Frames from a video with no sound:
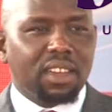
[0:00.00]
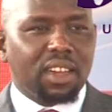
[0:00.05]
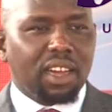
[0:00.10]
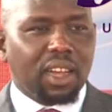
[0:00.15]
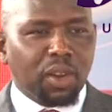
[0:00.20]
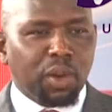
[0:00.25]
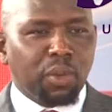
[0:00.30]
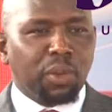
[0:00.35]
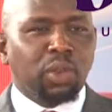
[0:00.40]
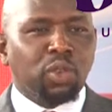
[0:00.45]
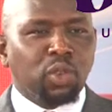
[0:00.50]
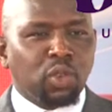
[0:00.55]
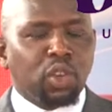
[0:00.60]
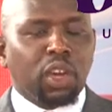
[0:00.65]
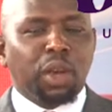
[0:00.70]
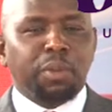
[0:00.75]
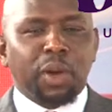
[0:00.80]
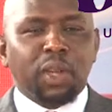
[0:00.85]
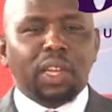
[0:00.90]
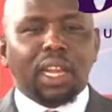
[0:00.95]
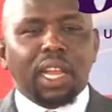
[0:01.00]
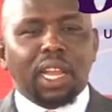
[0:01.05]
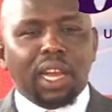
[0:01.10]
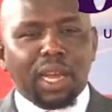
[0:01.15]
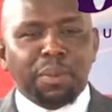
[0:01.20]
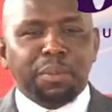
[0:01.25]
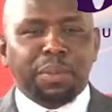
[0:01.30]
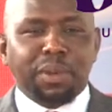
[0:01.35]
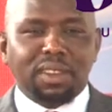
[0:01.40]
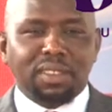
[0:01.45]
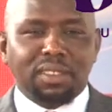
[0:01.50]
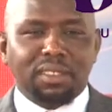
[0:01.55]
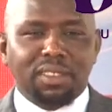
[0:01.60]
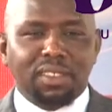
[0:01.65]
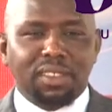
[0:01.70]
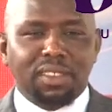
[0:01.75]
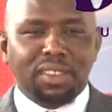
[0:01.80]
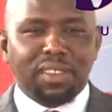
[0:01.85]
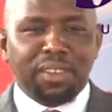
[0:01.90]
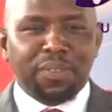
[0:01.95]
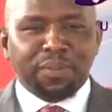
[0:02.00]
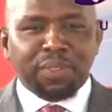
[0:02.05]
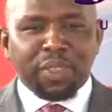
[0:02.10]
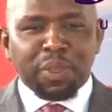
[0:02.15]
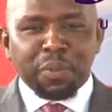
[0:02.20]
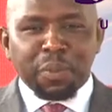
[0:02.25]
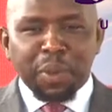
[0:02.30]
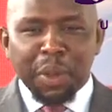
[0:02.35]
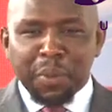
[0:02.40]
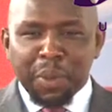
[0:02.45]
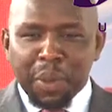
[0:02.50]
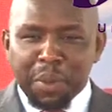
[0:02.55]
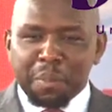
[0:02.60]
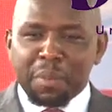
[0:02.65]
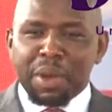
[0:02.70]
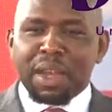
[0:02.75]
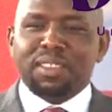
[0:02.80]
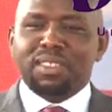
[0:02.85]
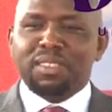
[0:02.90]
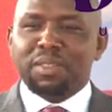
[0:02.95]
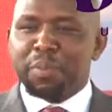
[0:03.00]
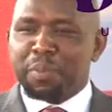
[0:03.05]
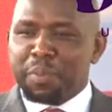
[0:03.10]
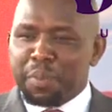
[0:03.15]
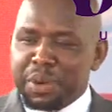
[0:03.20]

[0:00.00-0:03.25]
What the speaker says: I don't want to talk about other companies, but we must